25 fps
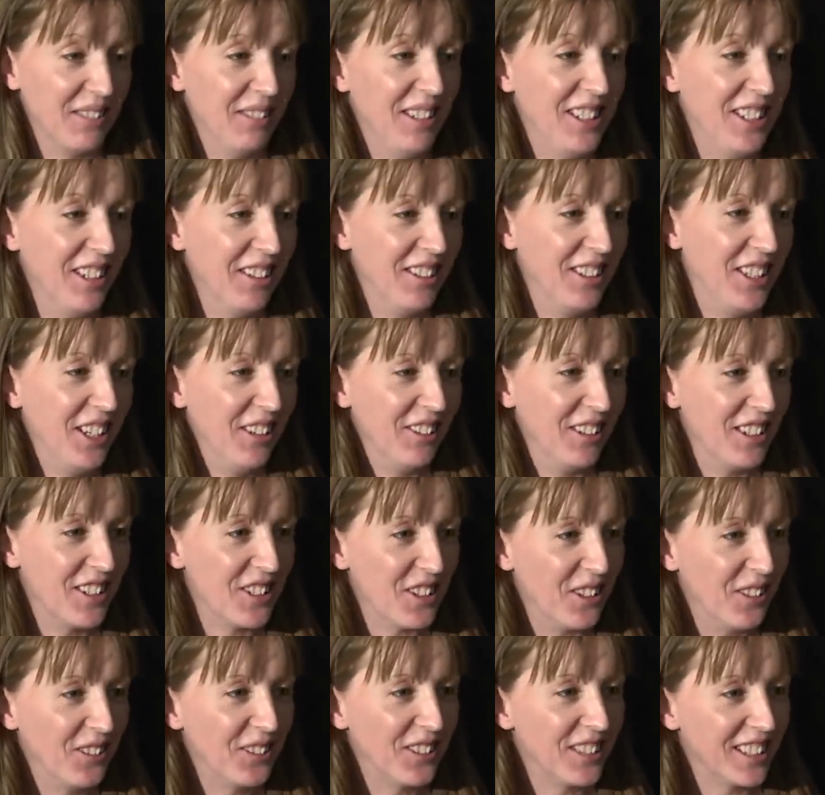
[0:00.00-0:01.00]
we don't do it as
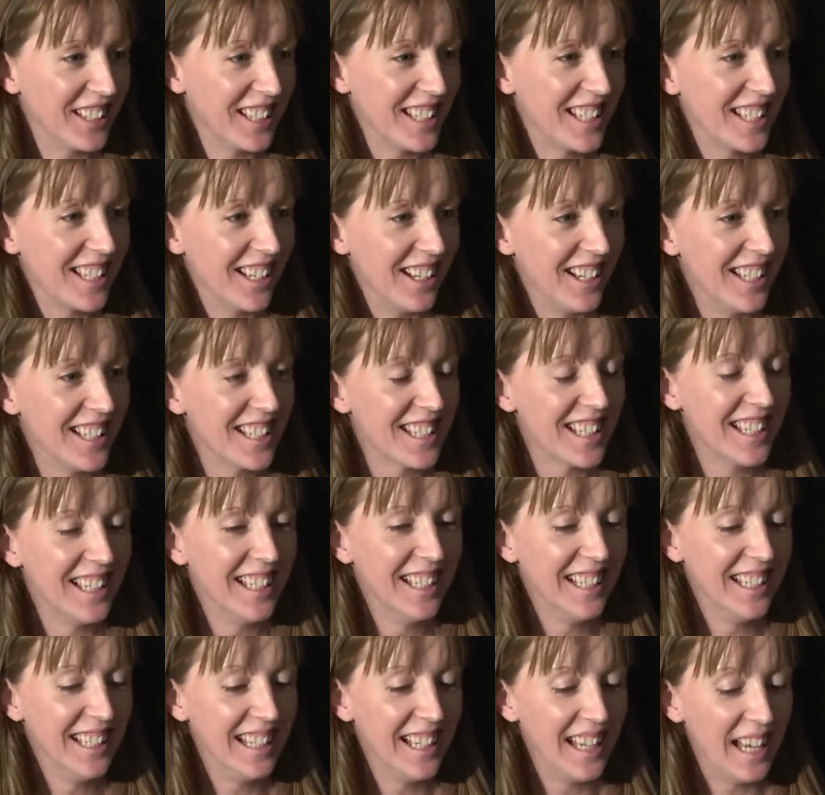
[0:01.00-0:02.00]
often as guys.
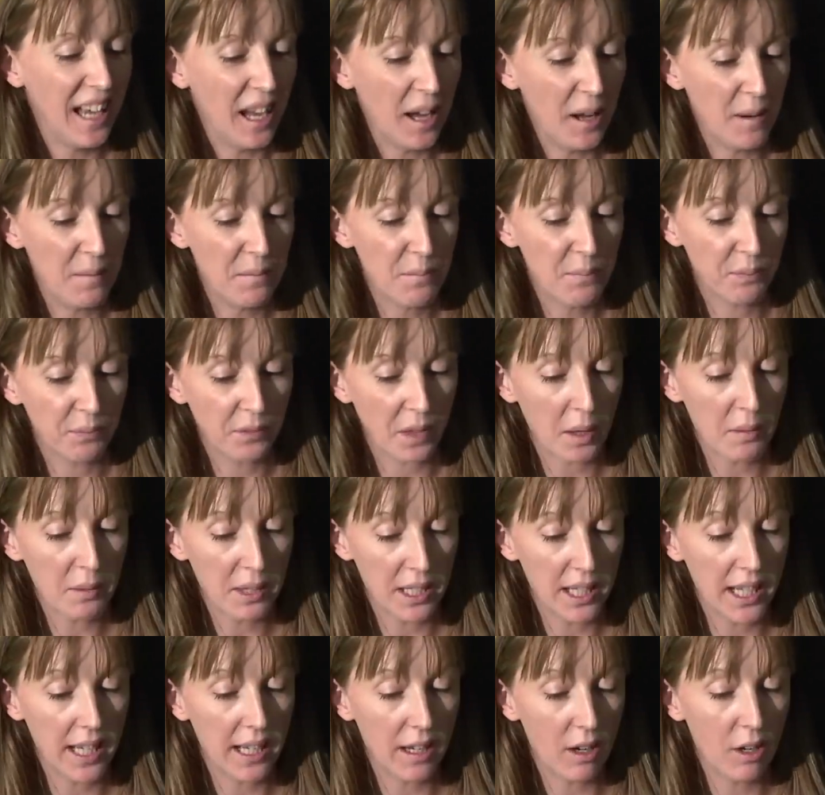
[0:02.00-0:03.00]

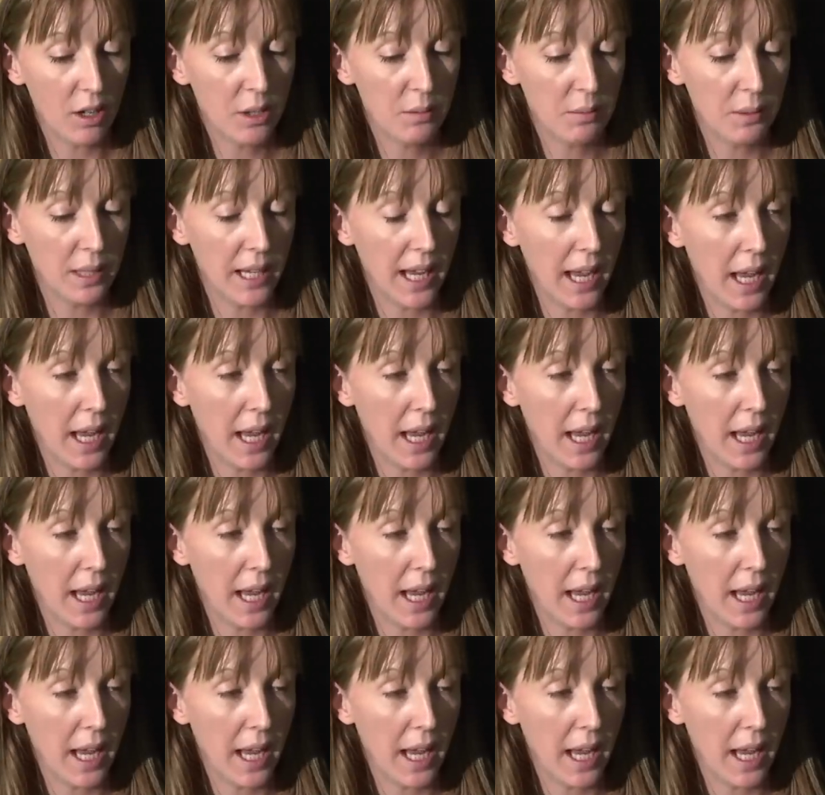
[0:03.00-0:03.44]
But yeah, I'd be